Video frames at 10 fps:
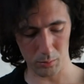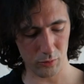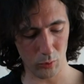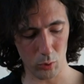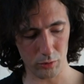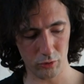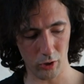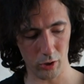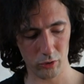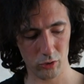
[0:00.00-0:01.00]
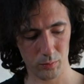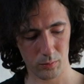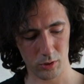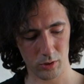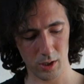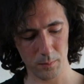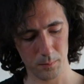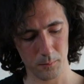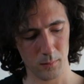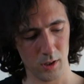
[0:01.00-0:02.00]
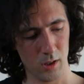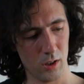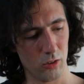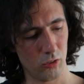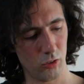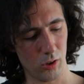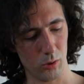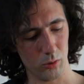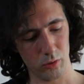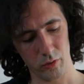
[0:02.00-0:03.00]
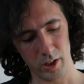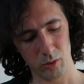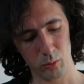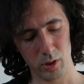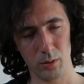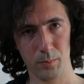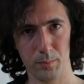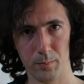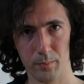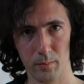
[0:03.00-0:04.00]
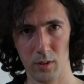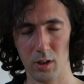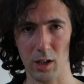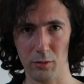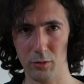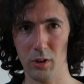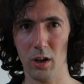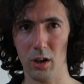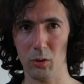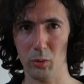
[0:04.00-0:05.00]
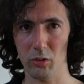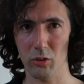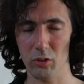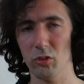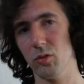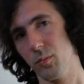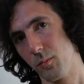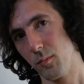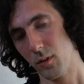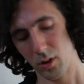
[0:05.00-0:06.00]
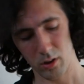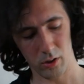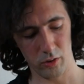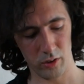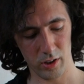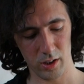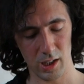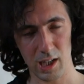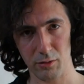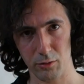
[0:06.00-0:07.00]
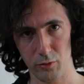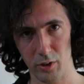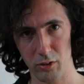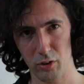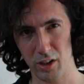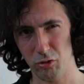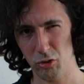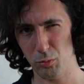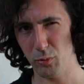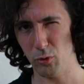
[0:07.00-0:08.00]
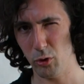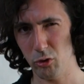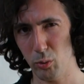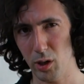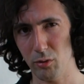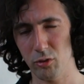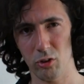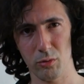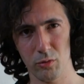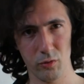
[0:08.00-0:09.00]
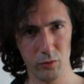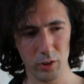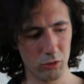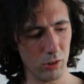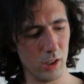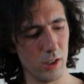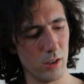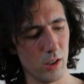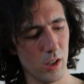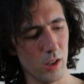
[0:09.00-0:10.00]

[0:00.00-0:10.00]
the fourth dot. Okay? So then we have ga, which is on the 11th fret, so that's just before the 12th. So visually,